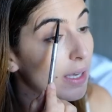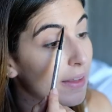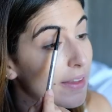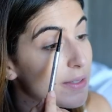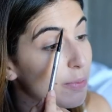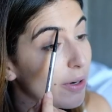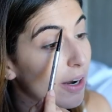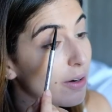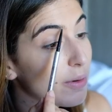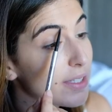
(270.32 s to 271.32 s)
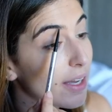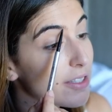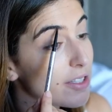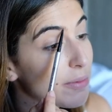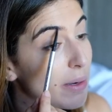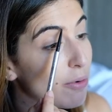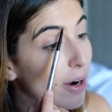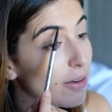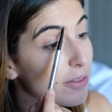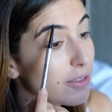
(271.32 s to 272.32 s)
At this point, I always like to do my
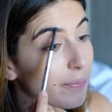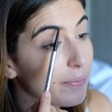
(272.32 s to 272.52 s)
brows.